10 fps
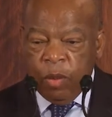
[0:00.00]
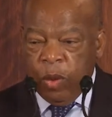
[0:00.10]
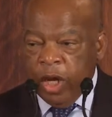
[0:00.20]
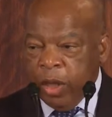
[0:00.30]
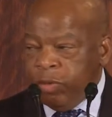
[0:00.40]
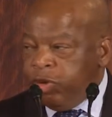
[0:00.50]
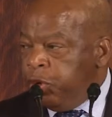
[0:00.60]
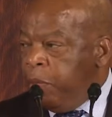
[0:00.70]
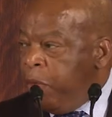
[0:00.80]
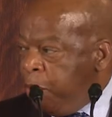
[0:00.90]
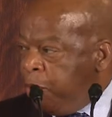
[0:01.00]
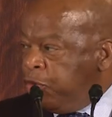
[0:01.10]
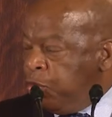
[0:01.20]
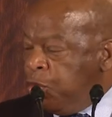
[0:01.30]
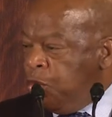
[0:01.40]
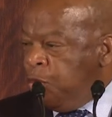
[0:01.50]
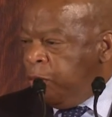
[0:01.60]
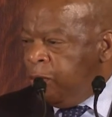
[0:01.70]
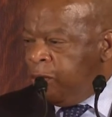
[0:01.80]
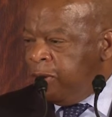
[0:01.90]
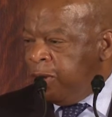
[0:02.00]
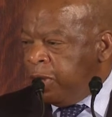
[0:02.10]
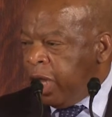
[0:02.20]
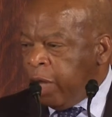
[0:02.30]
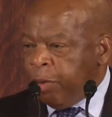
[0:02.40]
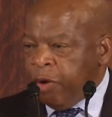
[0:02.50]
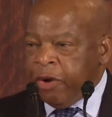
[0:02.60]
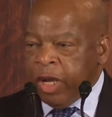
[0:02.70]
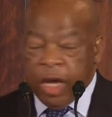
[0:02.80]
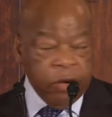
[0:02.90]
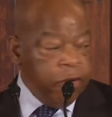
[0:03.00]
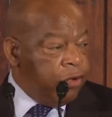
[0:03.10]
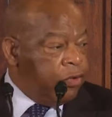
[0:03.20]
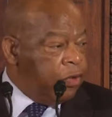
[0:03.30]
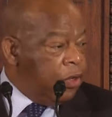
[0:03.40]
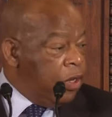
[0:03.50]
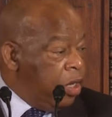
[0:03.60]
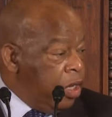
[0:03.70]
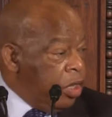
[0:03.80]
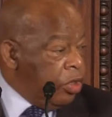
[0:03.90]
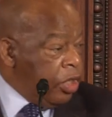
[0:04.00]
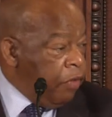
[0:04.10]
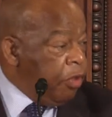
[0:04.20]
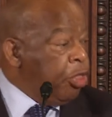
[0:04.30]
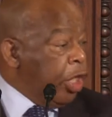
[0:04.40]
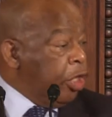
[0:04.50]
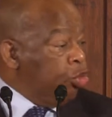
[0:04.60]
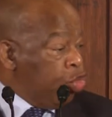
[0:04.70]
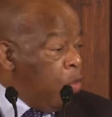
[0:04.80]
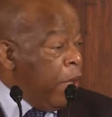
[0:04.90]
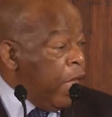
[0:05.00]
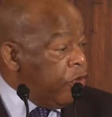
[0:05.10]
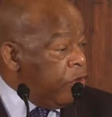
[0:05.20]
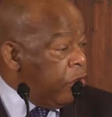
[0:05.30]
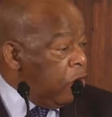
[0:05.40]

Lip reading: Welcome to the members' room of the Library of Congress. David, thank you so much